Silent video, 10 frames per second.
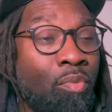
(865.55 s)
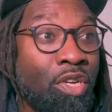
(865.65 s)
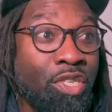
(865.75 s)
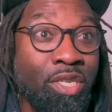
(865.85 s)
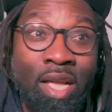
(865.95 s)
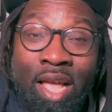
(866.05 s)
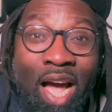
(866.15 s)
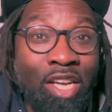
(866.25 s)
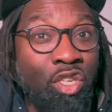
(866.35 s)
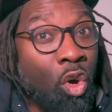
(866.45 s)
which
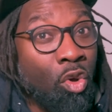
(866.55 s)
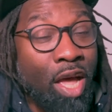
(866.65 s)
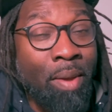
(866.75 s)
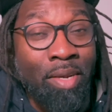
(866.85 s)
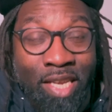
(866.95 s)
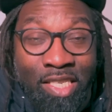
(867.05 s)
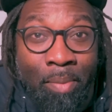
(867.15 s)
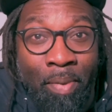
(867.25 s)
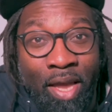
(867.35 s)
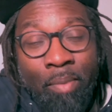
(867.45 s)
I don't
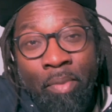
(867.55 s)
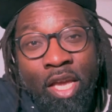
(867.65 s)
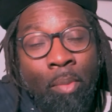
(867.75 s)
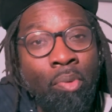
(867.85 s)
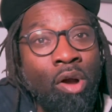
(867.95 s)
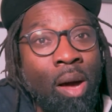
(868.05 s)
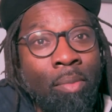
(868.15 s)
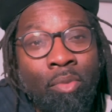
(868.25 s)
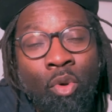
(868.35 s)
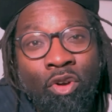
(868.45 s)
anticipate being a
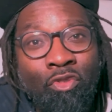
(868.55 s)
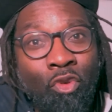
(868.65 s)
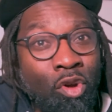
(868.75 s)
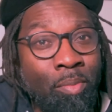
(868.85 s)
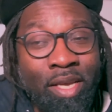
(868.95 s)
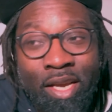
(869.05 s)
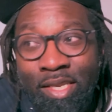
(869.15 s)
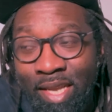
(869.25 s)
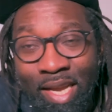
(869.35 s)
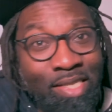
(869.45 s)
problem going forward
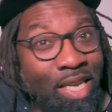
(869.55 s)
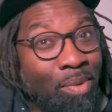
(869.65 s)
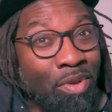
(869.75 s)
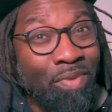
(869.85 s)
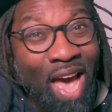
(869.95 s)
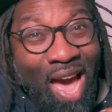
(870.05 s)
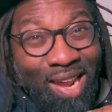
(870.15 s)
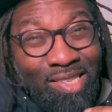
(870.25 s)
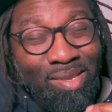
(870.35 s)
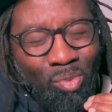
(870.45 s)
because, like I said, we've
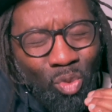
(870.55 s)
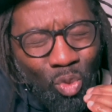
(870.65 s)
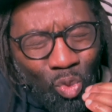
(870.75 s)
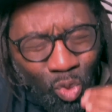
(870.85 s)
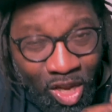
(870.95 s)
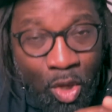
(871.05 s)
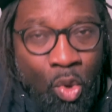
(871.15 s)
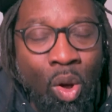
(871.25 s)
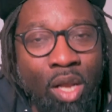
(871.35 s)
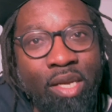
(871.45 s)
added some real
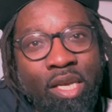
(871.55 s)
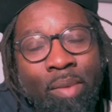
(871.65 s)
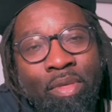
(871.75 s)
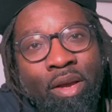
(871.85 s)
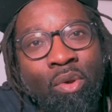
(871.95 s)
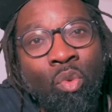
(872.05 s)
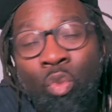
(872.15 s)
quality up there.